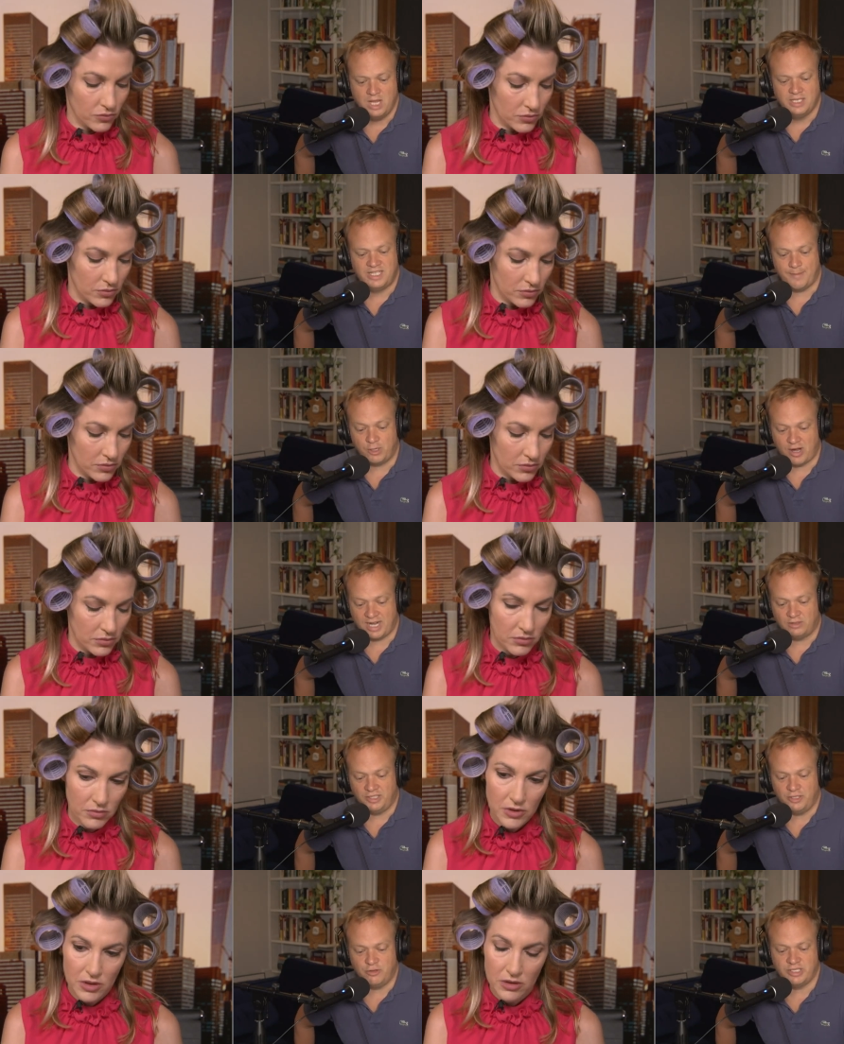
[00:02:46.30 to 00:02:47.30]

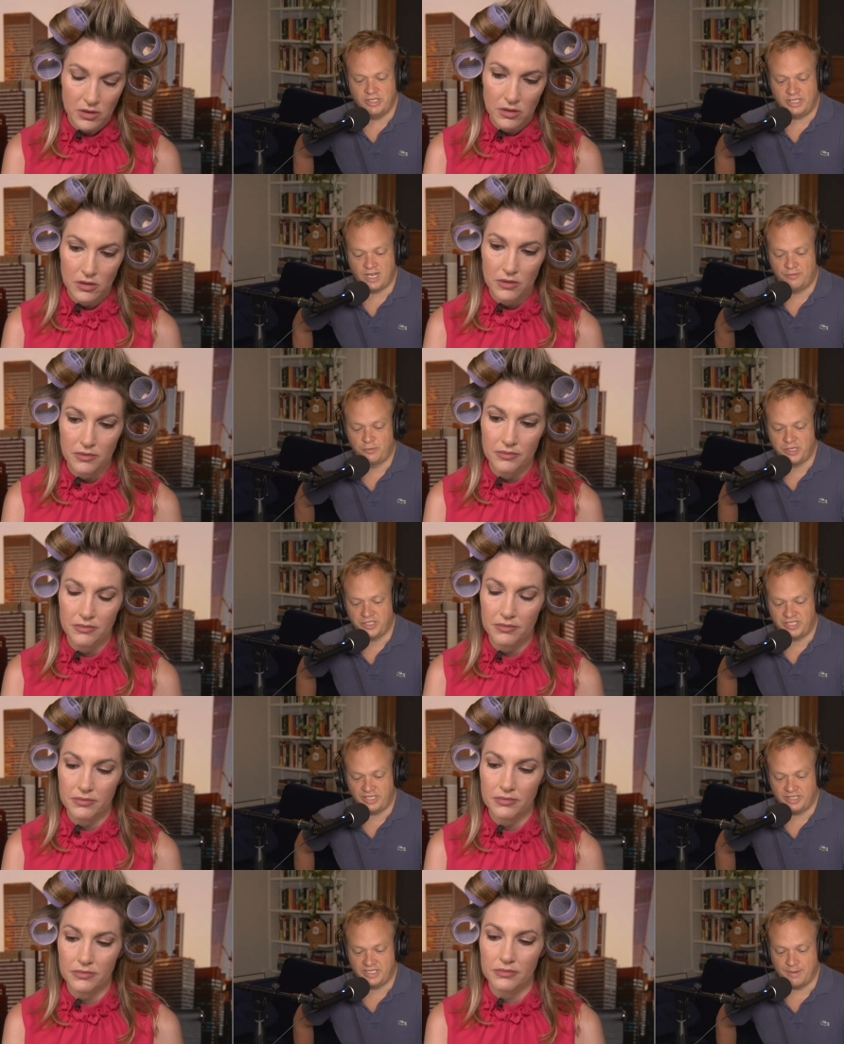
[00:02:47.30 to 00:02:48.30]
Speaker 1: Democratic leaders in the California
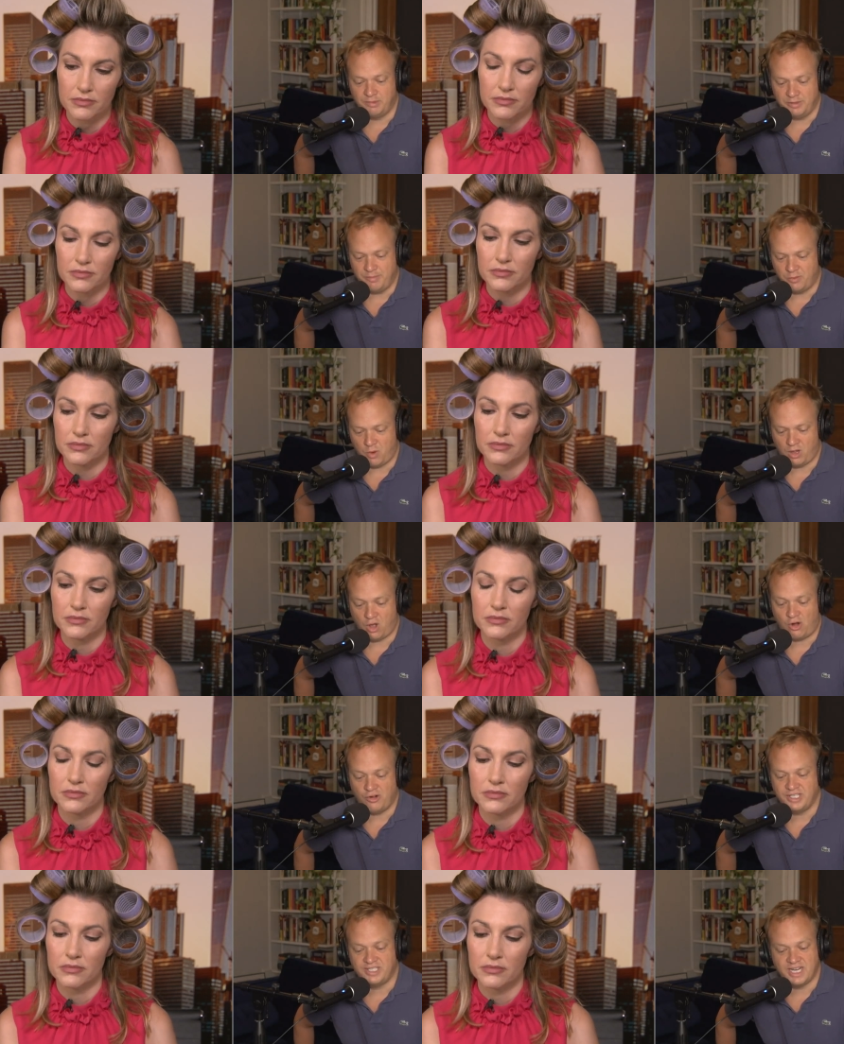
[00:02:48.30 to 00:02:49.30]
State Assembly, meanwhile,
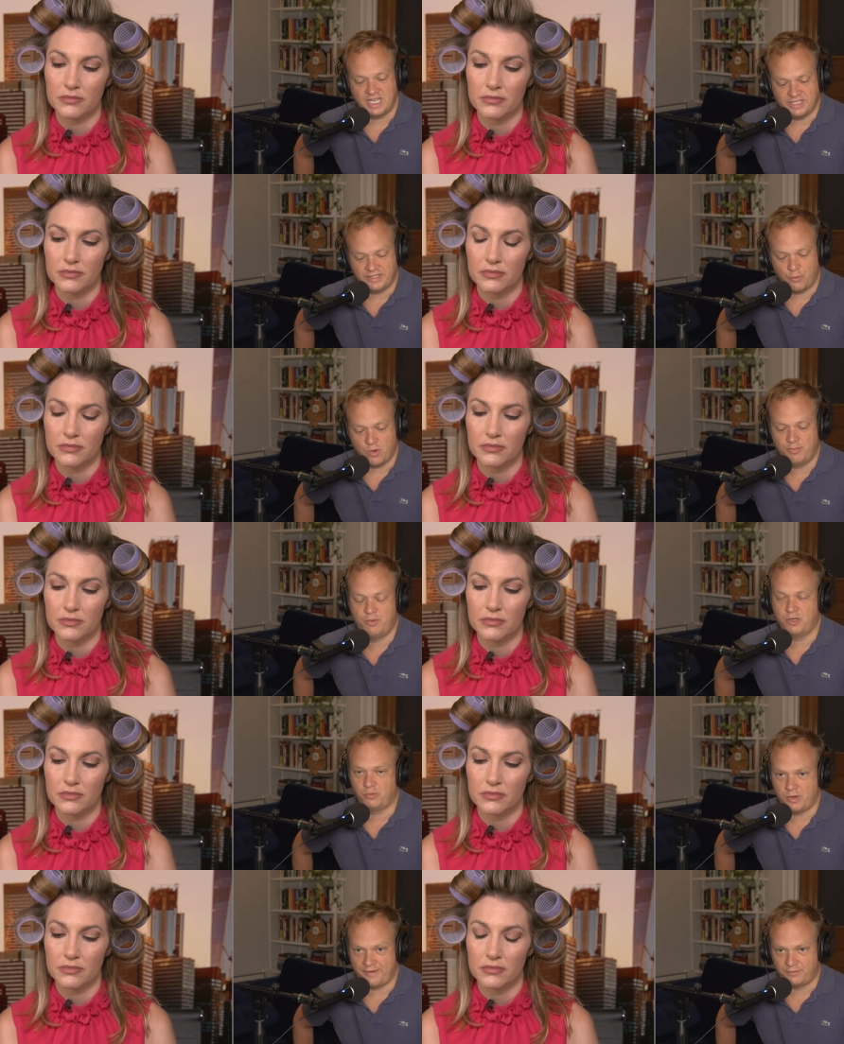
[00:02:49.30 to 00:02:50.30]
already saying that they want to
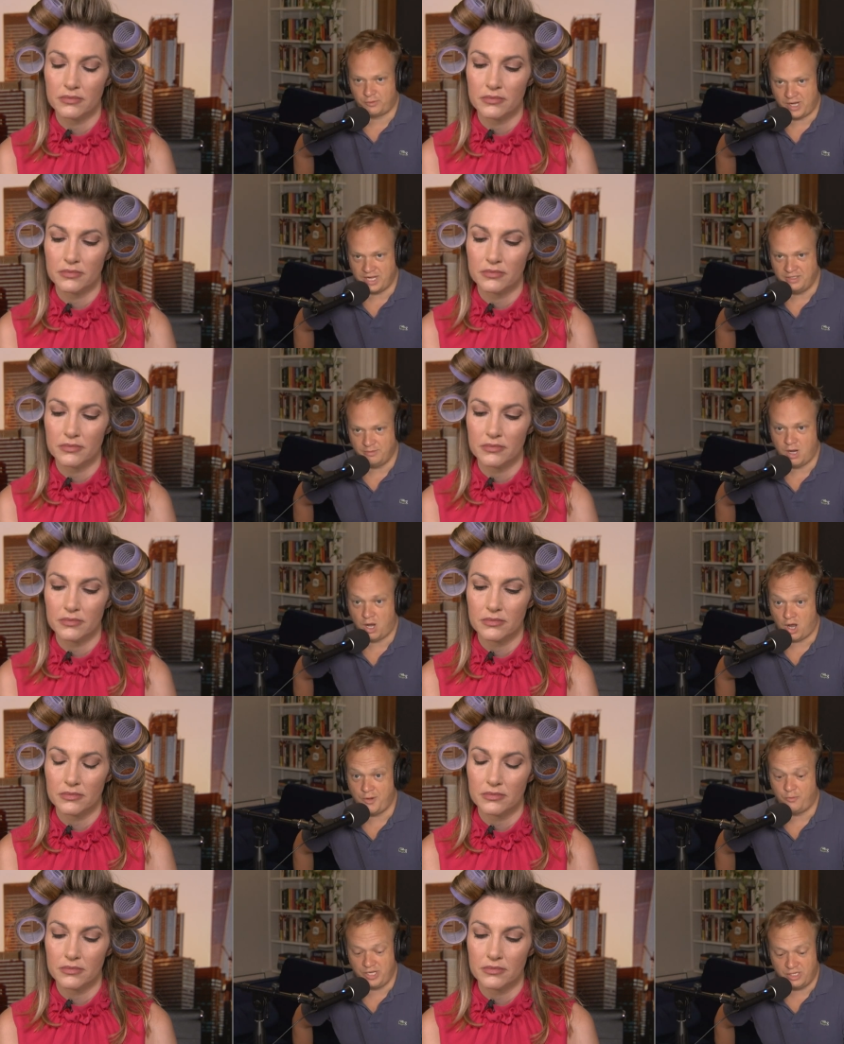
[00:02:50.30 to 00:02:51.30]
put a referendum
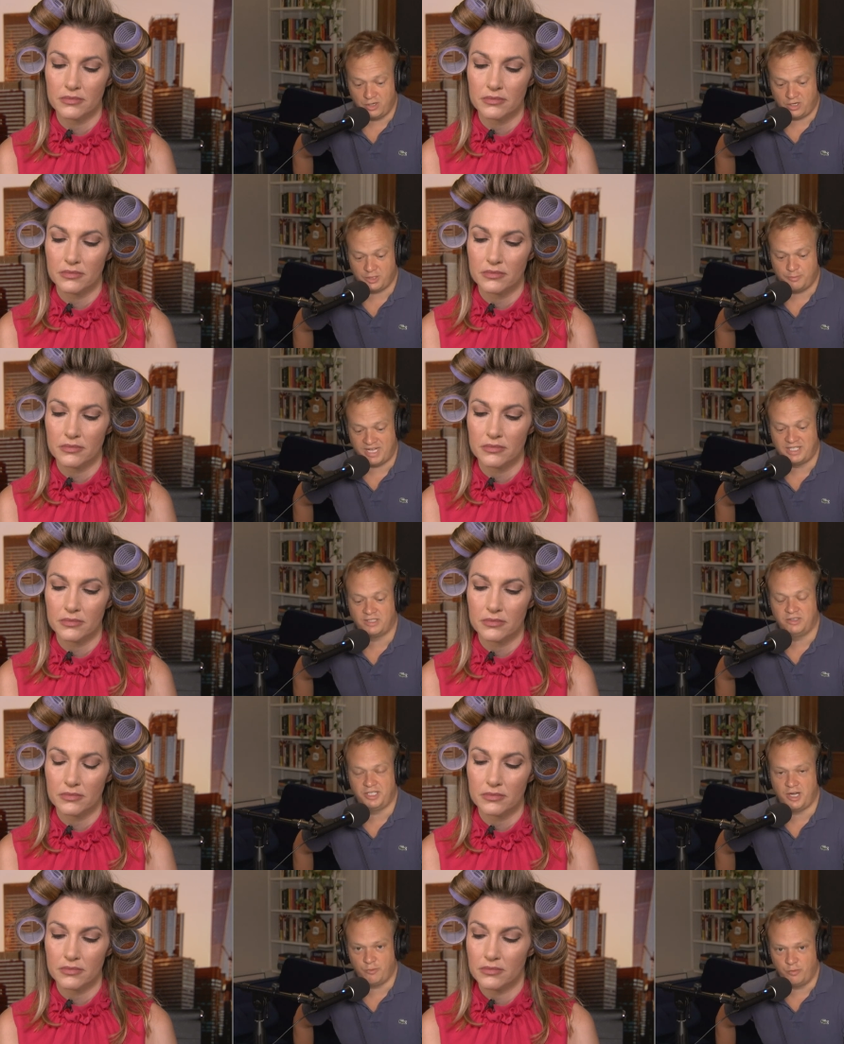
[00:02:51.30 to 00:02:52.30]
on recalls,
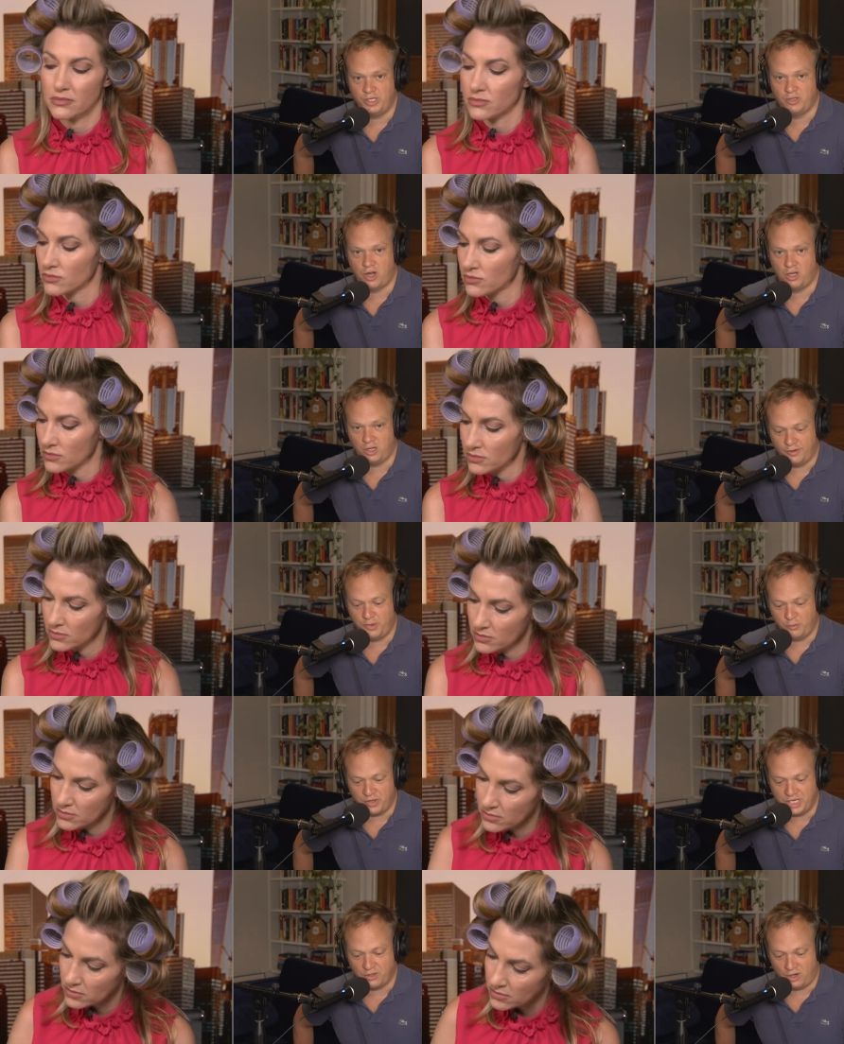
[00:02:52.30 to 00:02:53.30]
basically a recall of the
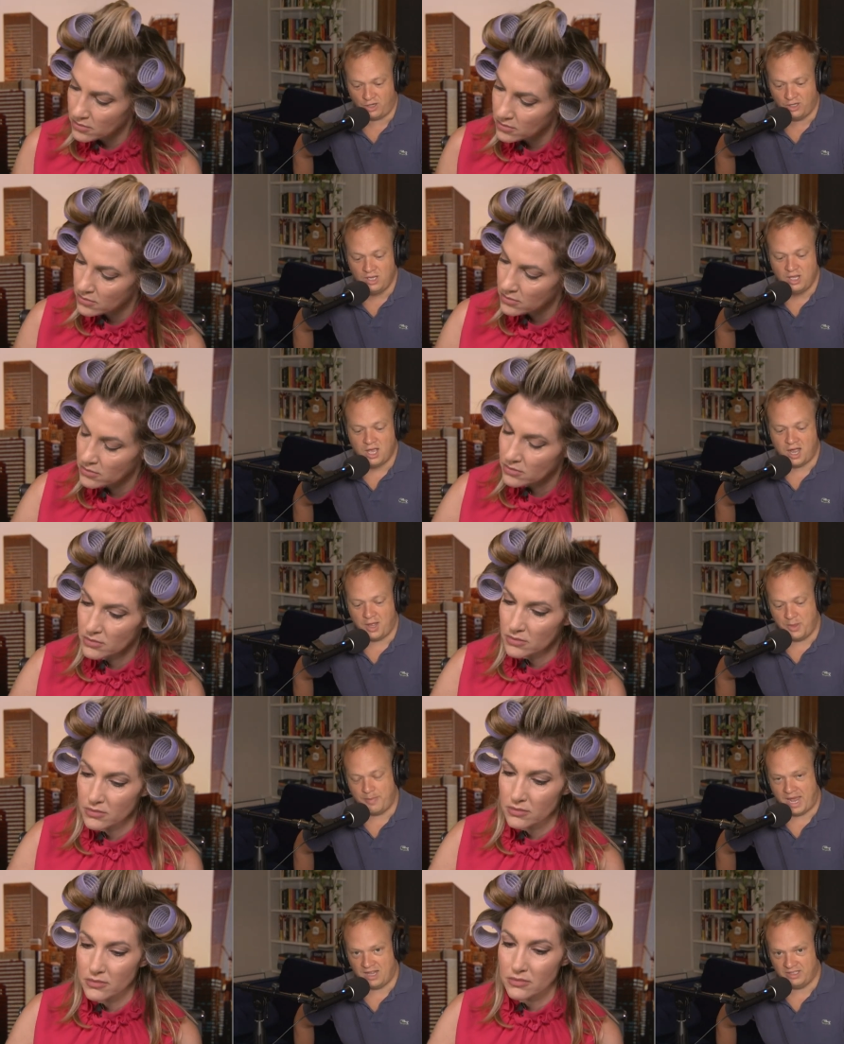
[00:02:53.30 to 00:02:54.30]
recall on
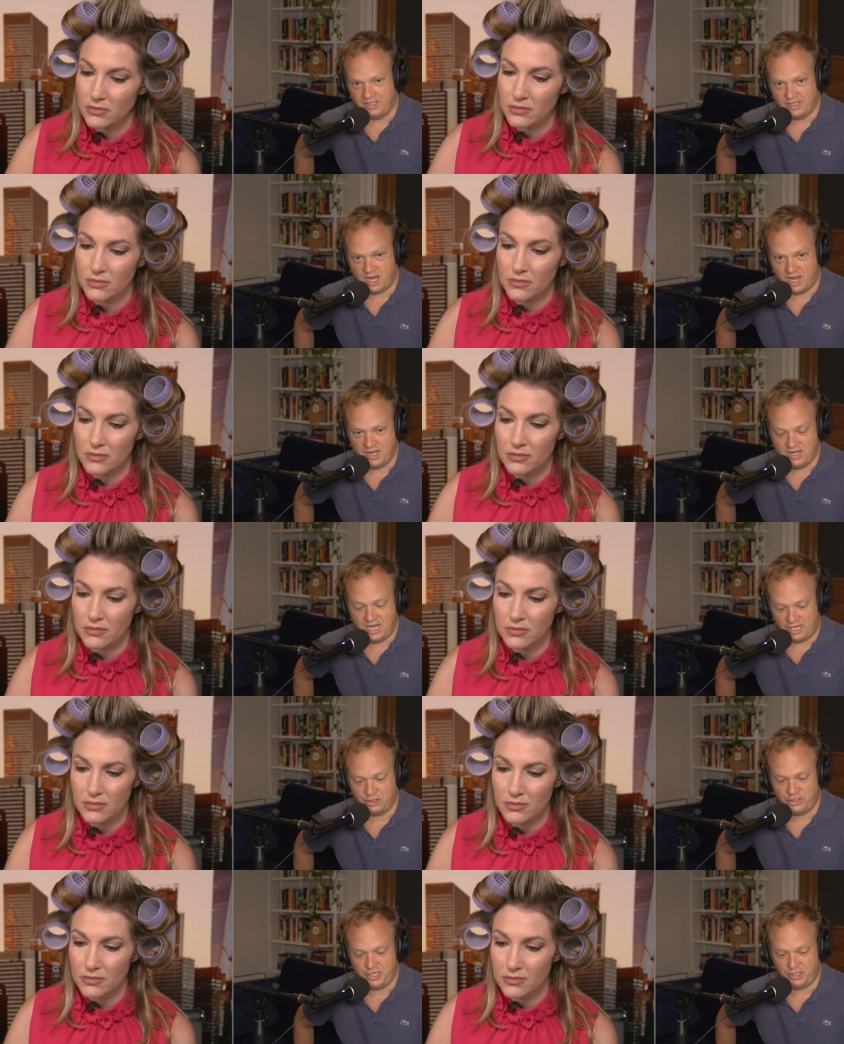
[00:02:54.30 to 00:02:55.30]
the ballot uh,
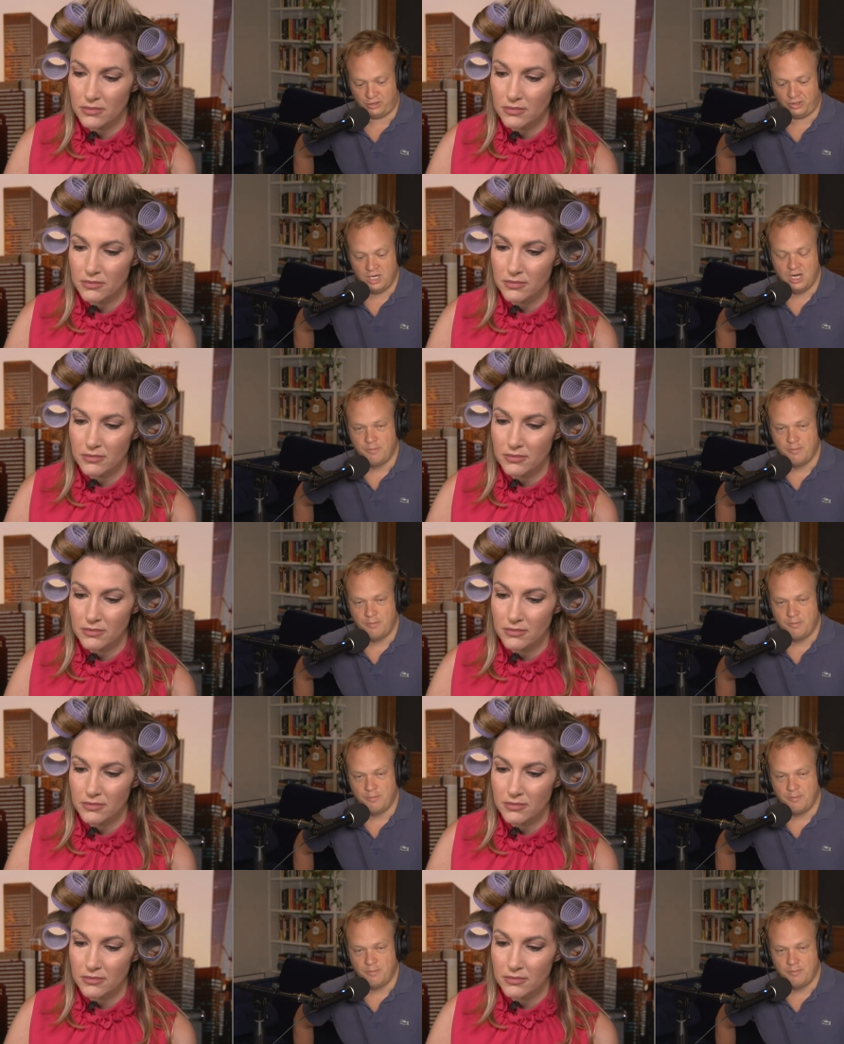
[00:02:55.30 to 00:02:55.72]
next year.